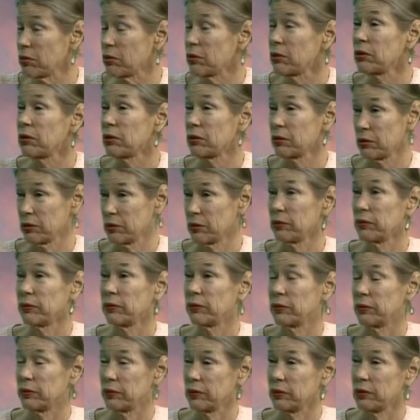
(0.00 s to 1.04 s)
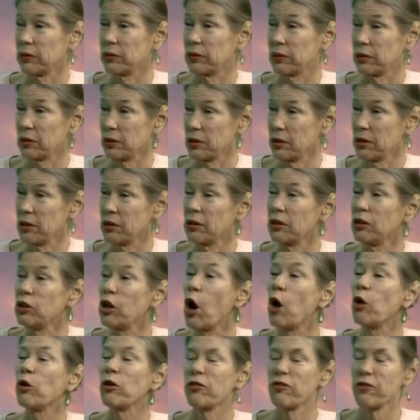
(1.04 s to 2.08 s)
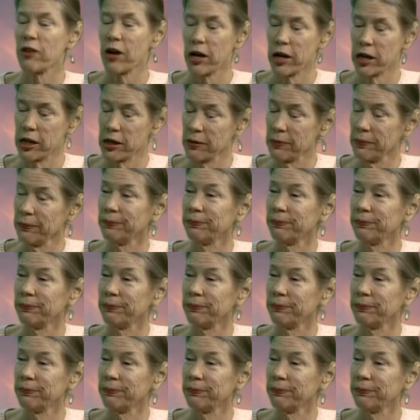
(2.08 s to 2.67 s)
So the coroner's office just needs to be notified.